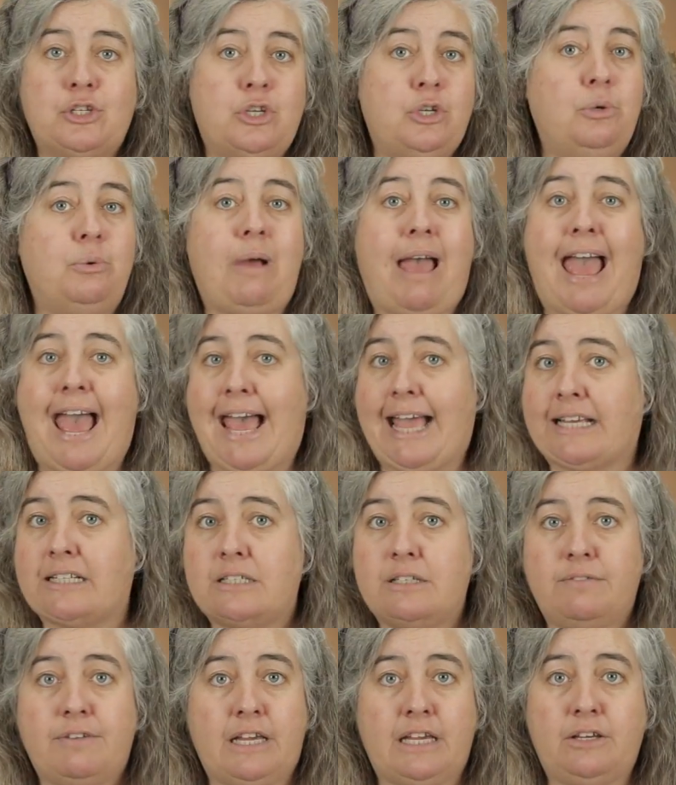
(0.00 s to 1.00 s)
to
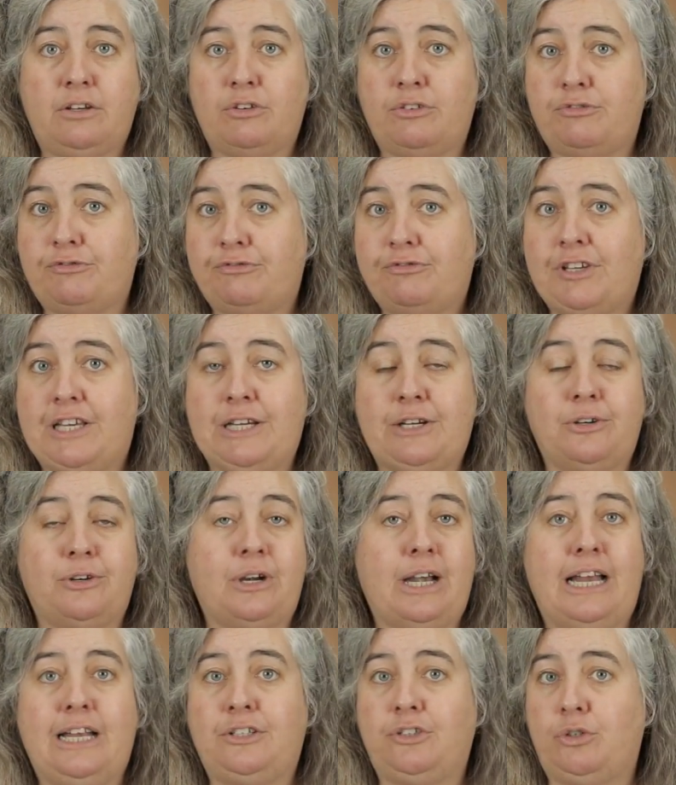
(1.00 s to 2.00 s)
activate your
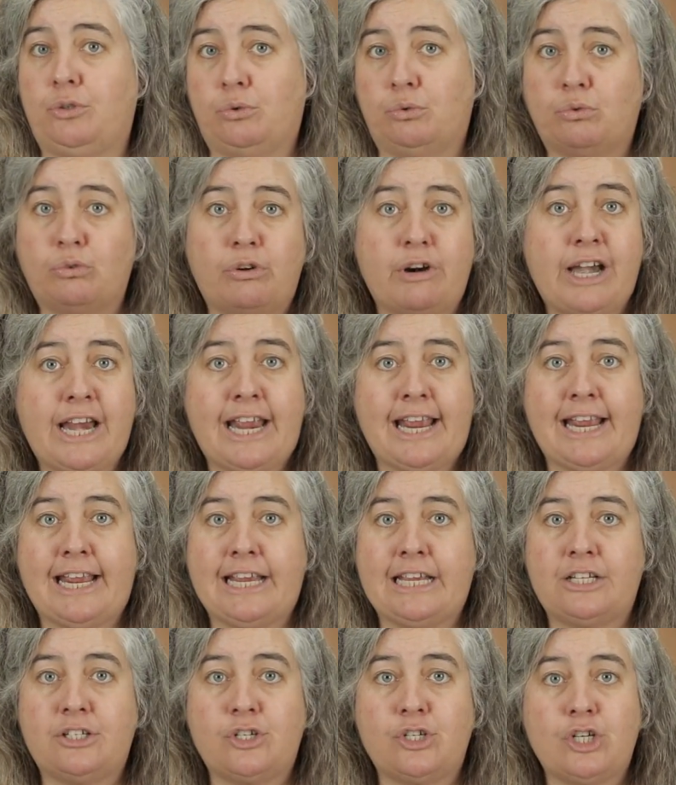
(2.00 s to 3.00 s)
fear and your
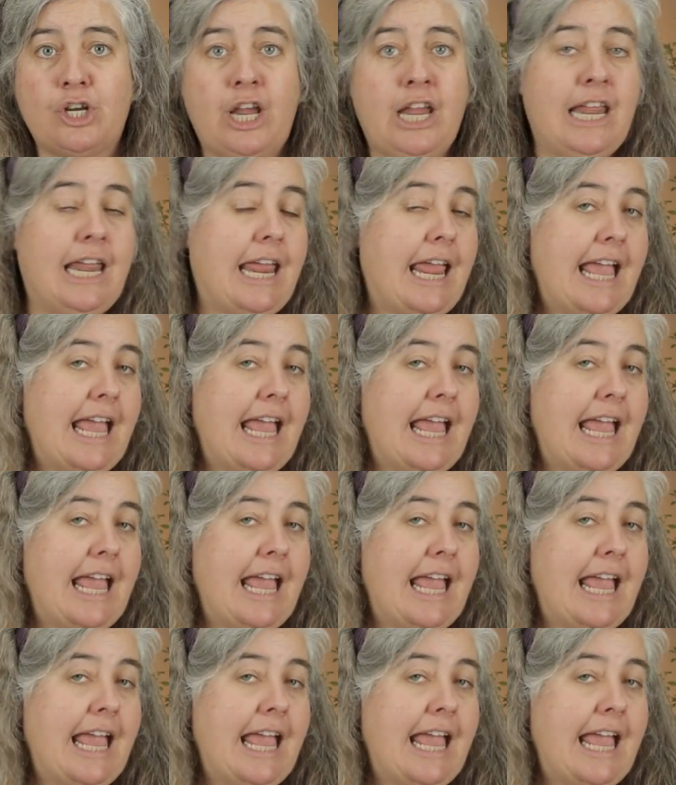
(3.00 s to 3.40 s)
rage.